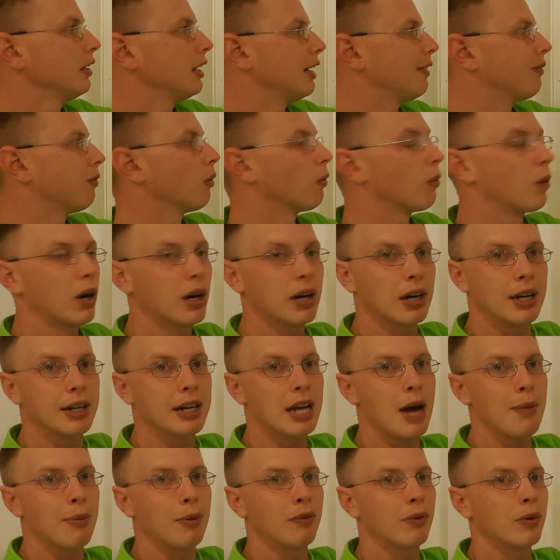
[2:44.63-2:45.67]
if we're working on
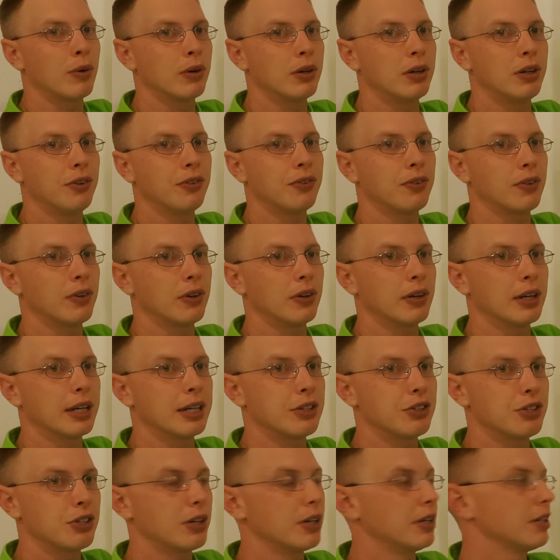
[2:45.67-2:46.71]
top of a roof for
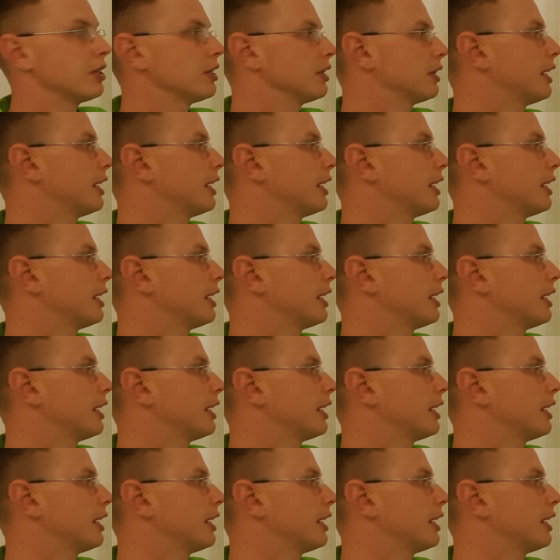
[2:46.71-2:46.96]
insurance and